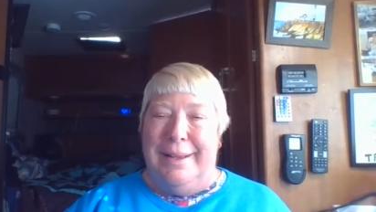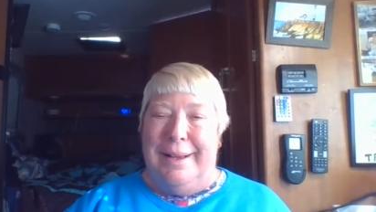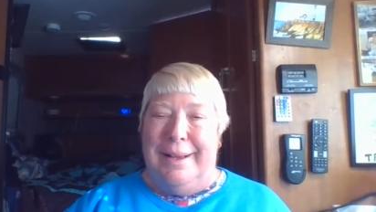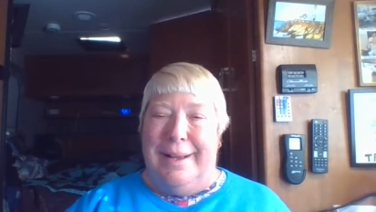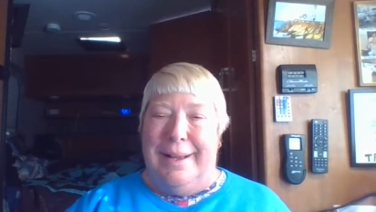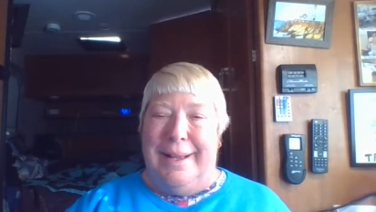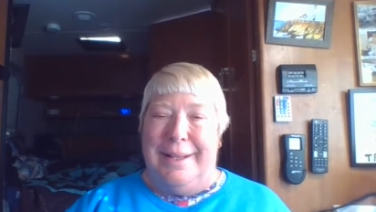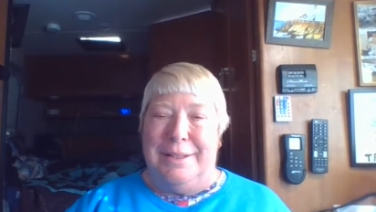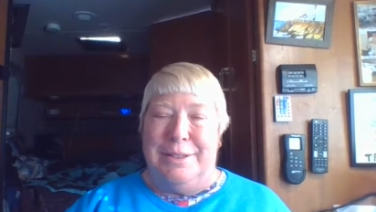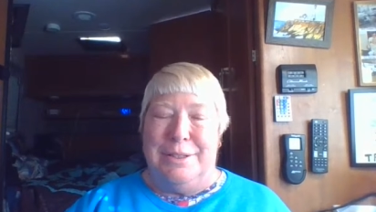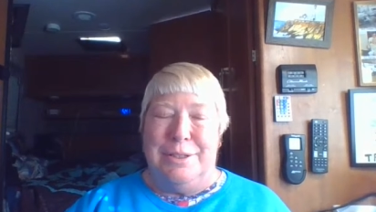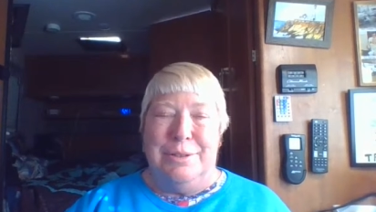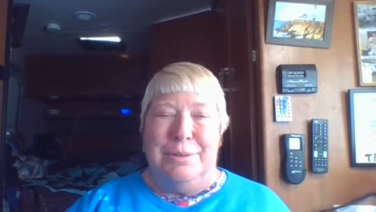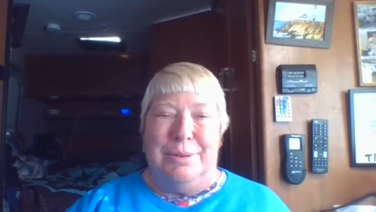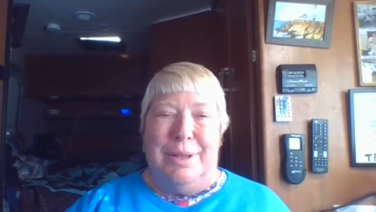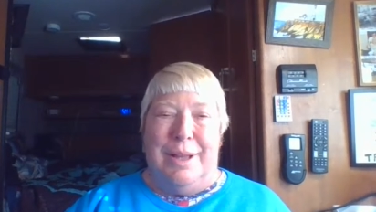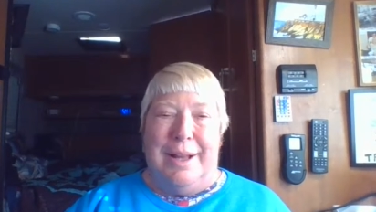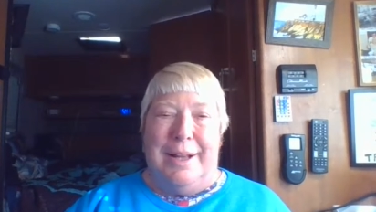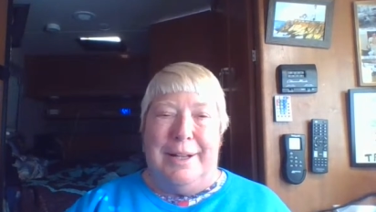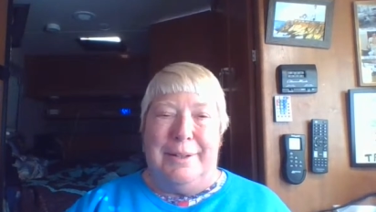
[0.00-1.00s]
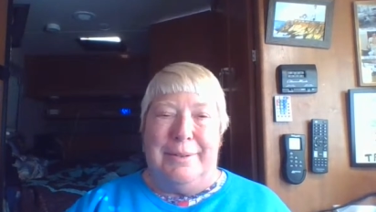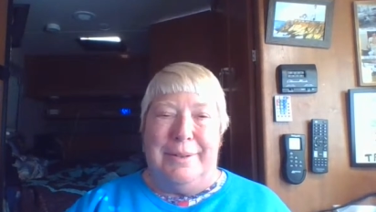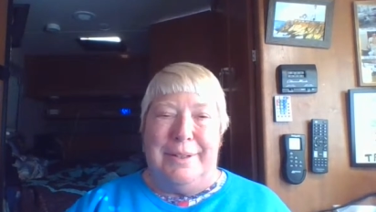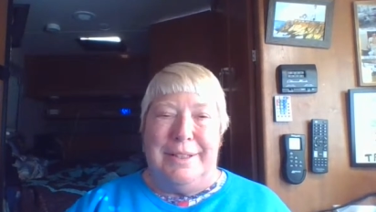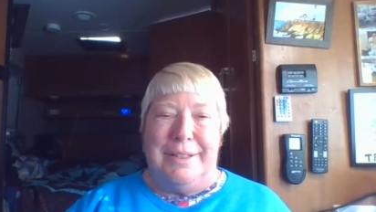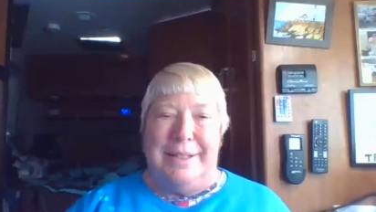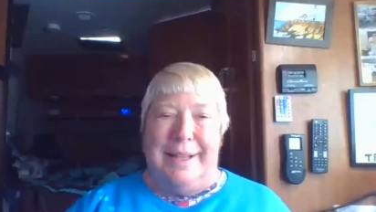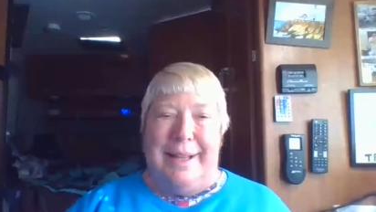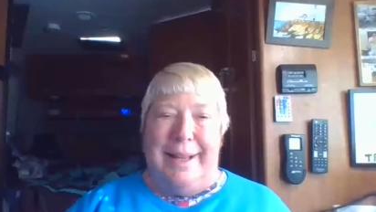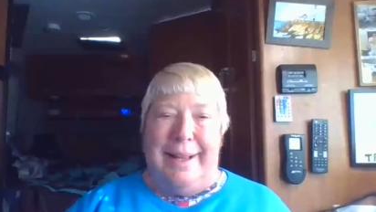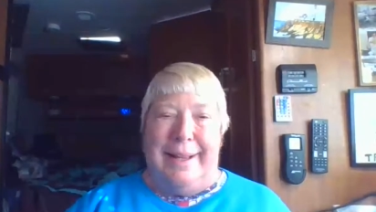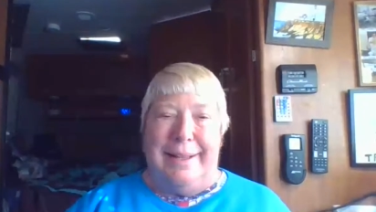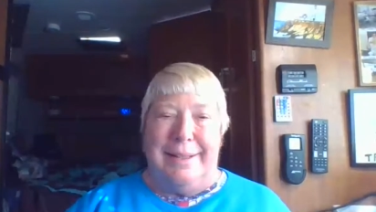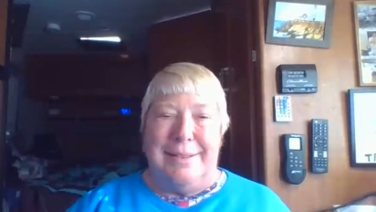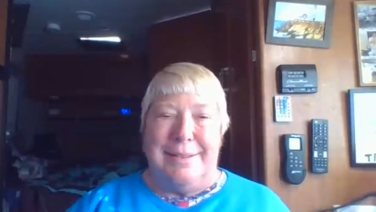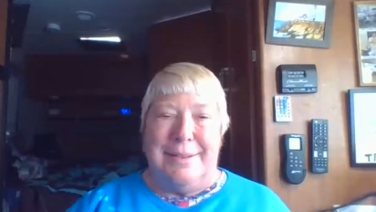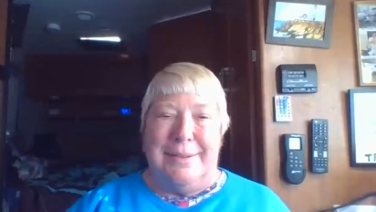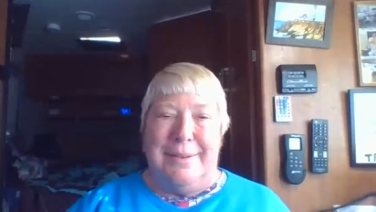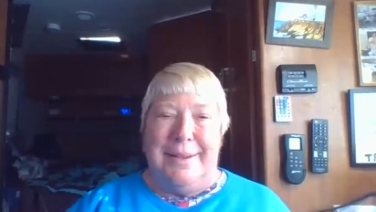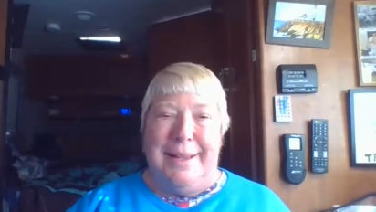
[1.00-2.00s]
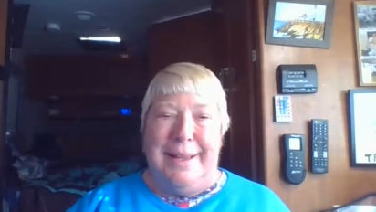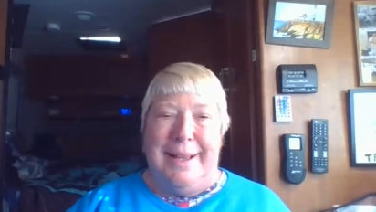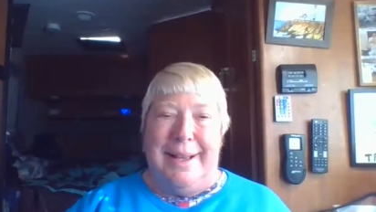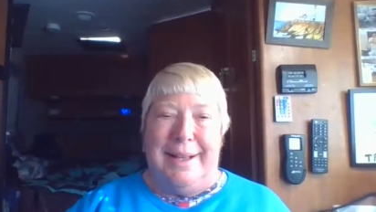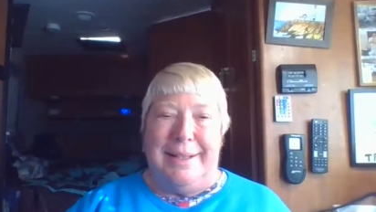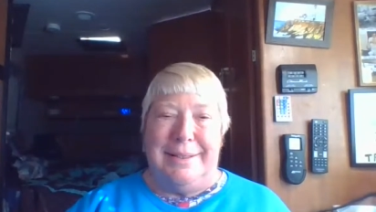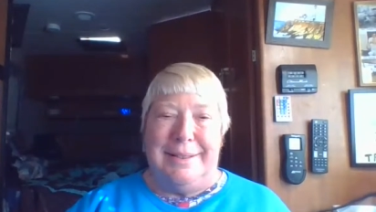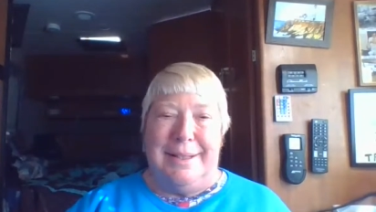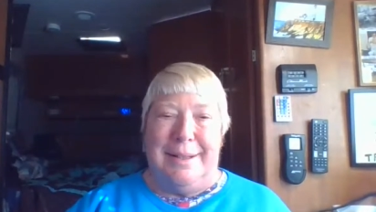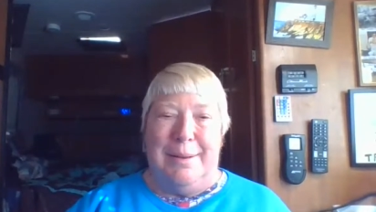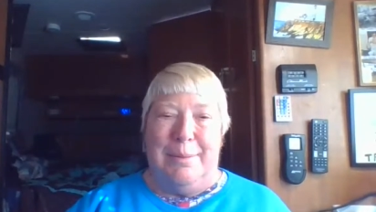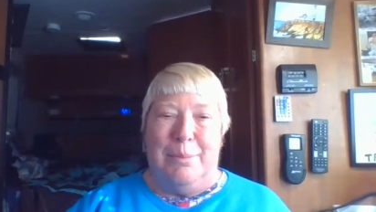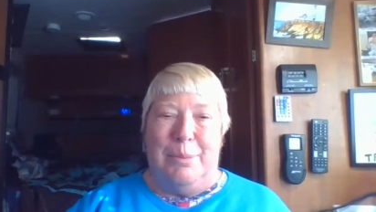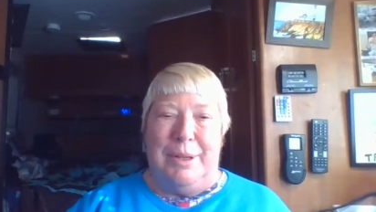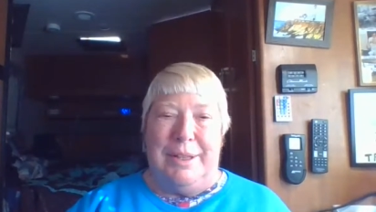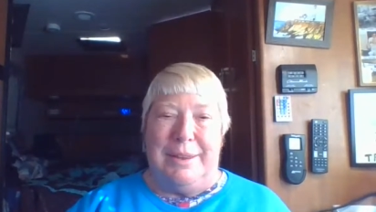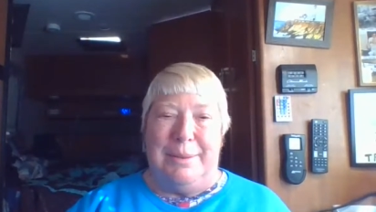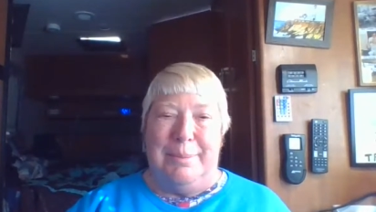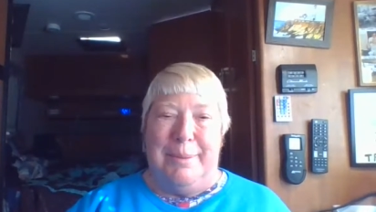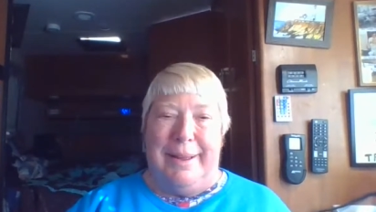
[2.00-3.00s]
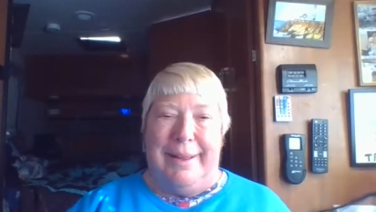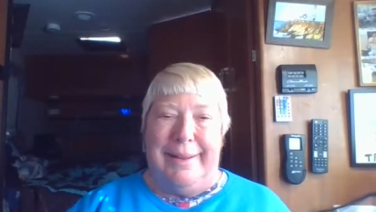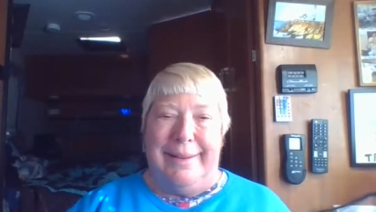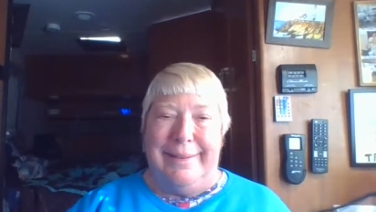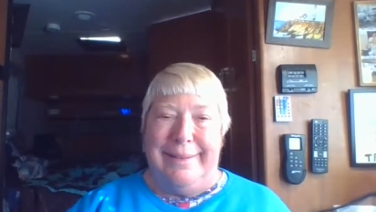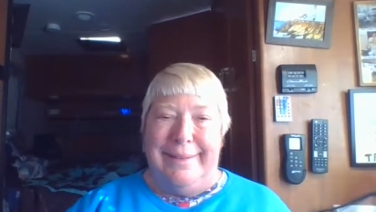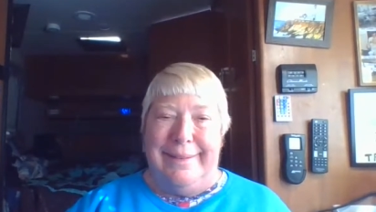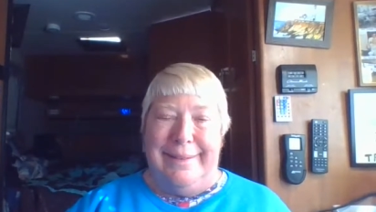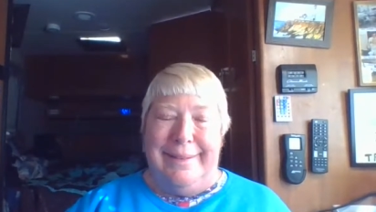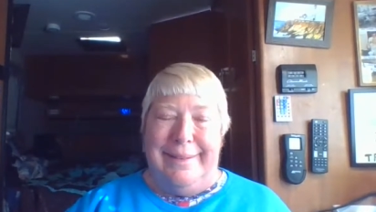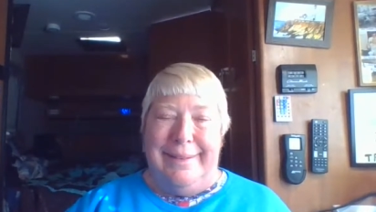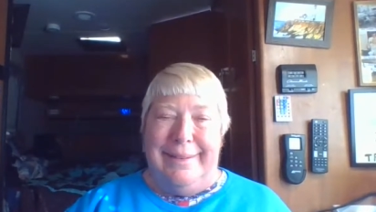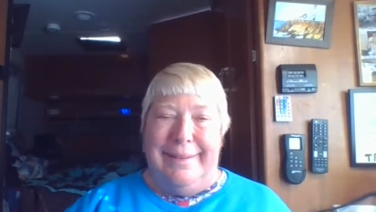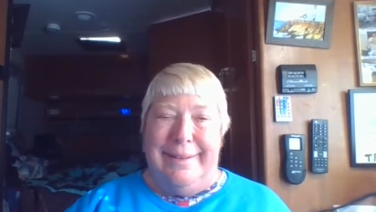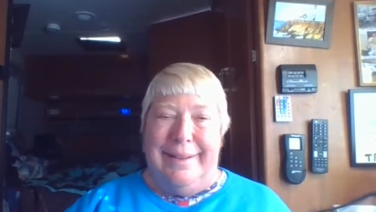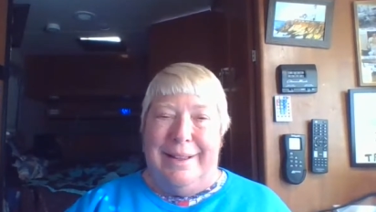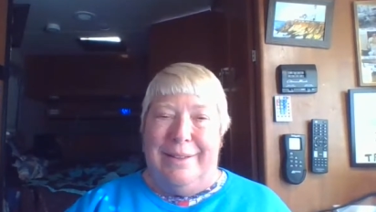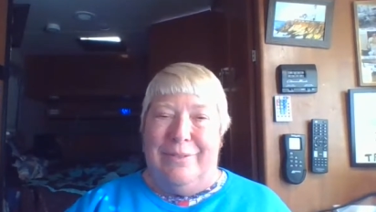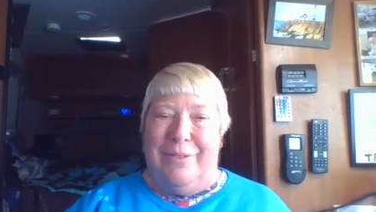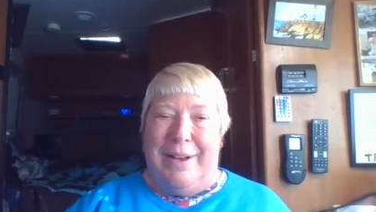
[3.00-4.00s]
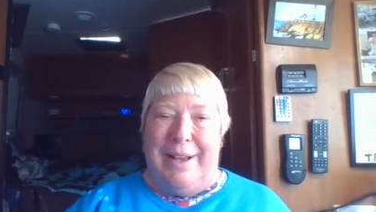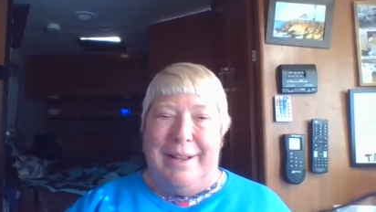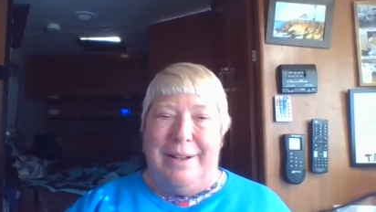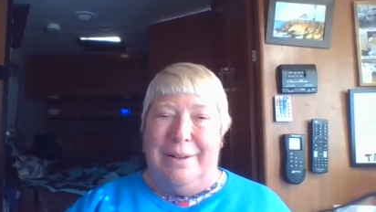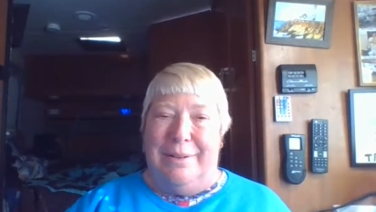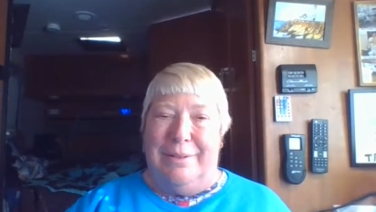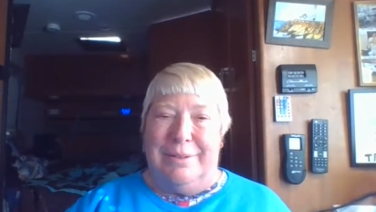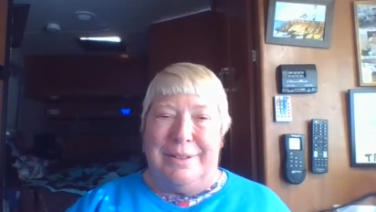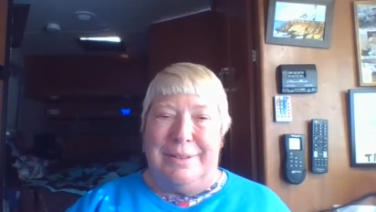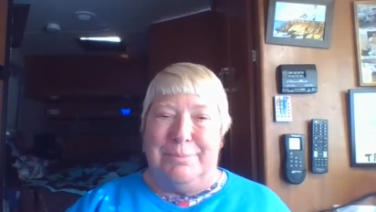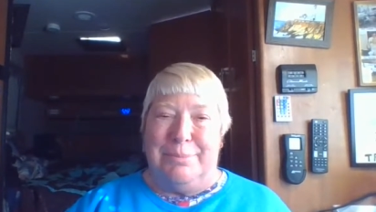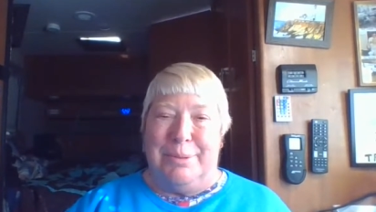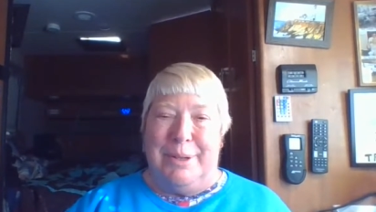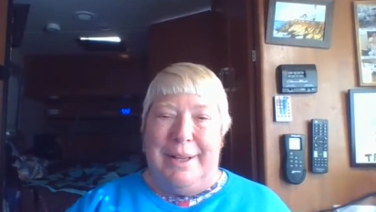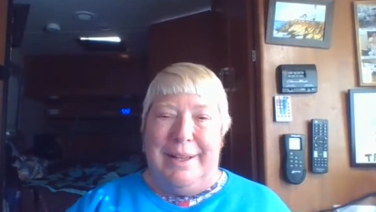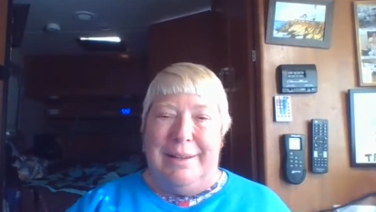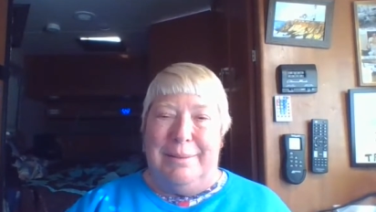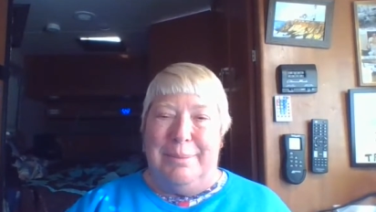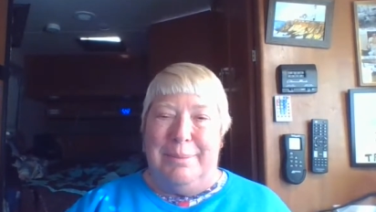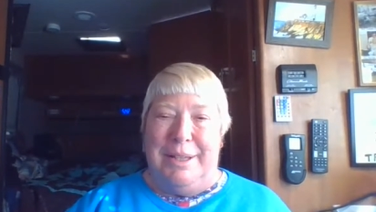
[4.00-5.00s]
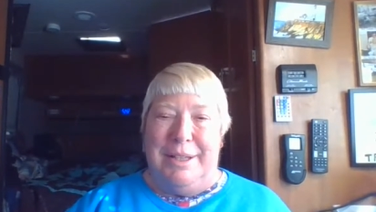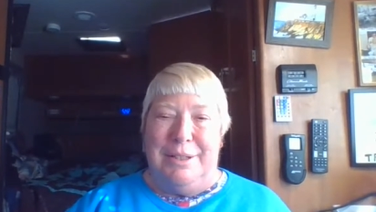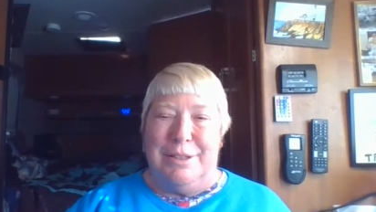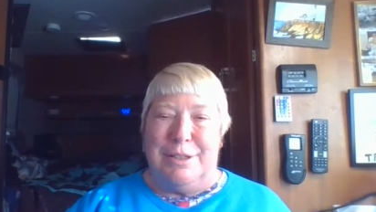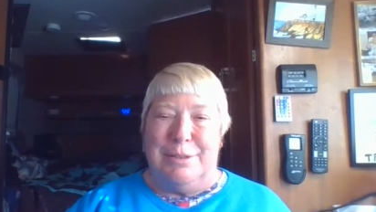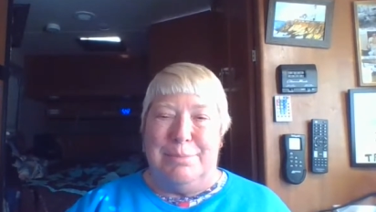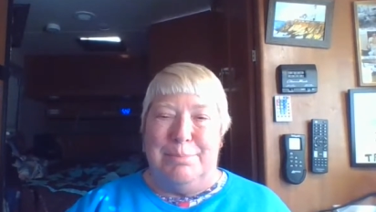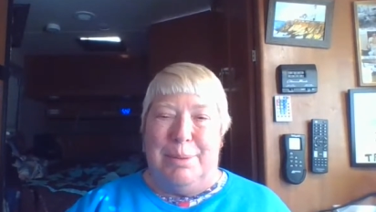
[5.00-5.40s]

I had to do laundry today, and so he had to come with me. If I don't bring him, he just